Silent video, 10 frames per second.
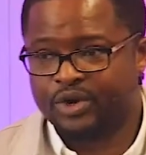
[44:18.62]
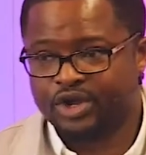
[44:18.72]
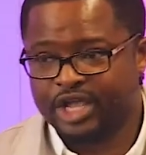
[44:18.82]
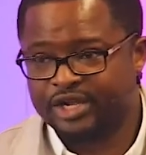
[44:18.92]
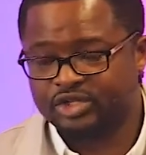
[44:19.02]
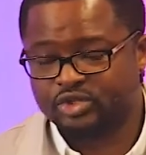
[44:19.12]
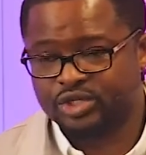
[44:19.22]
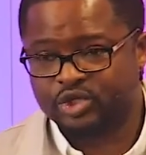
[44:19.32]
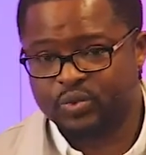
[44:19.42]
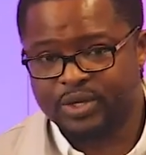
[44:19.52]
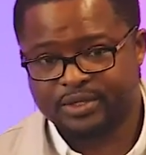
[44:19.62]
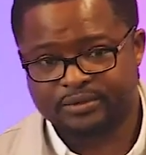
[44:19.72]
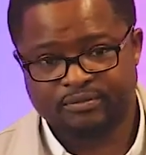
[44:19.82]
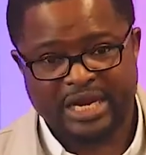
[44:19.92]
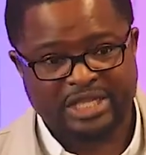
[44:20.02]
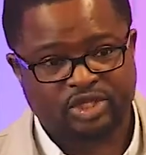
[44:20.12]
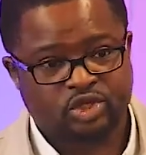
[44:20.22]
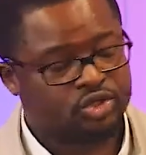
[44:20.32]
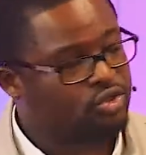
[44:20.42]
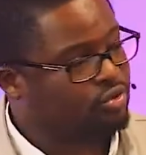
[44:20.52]
I don't want to get into this one, but
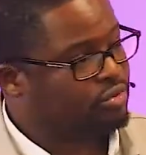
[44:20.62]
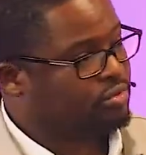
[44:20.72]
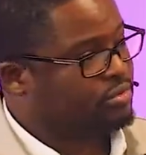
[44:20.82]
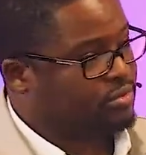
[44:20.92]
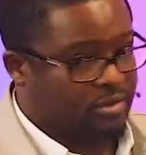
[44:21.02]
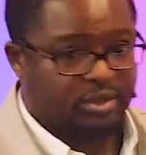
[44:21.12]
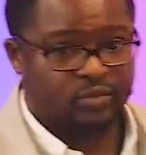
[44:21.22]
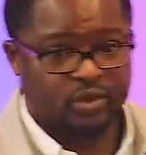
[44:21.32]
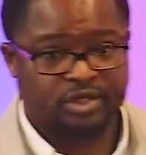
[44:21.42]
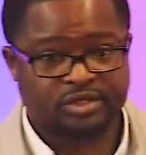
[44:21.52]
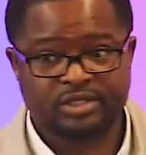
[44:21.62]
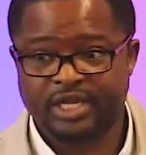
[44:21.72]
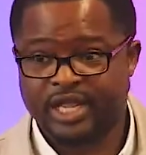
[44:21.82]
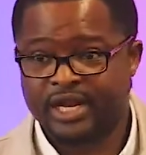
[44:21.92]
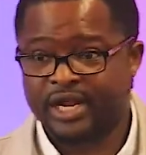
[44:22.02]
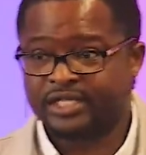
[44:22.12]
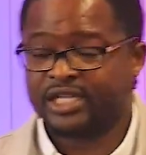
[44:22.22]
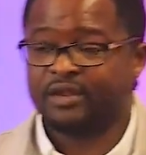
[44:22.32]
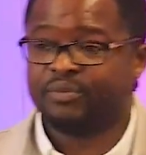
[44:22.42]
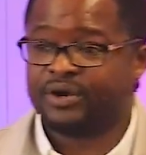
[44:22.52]
I taught you on what the
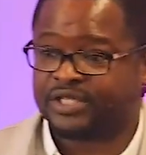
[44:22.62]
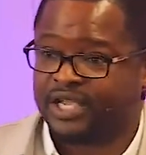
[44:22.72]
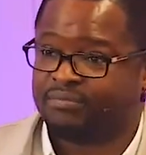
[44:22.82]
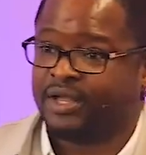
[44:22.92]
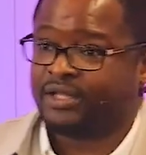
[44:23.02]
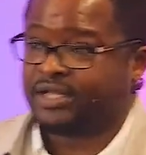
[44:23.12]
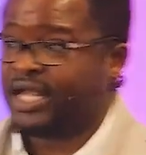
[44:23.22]
Canaanites and the Perizzites